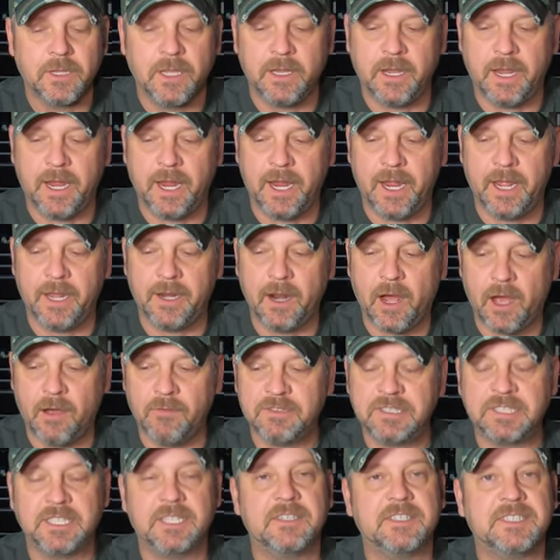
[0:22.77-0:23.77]
and
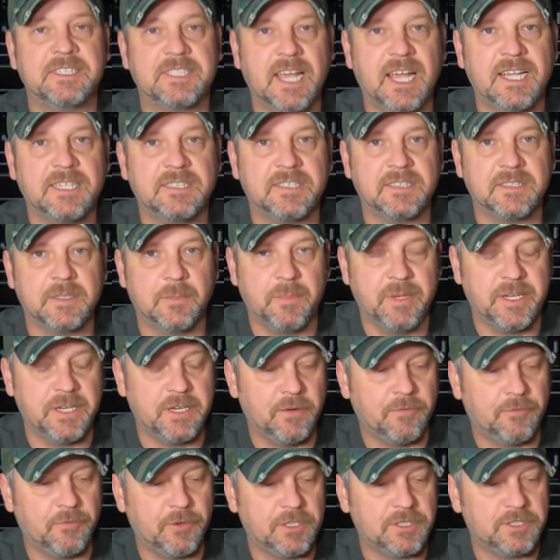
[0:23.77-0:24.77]
obviously the size is a bit
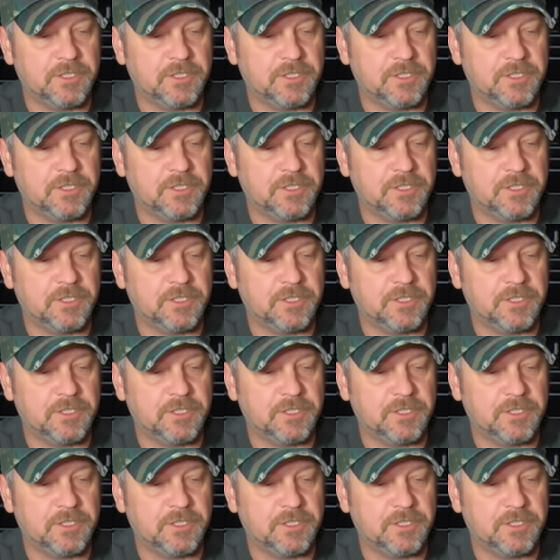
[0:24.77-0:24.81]
different.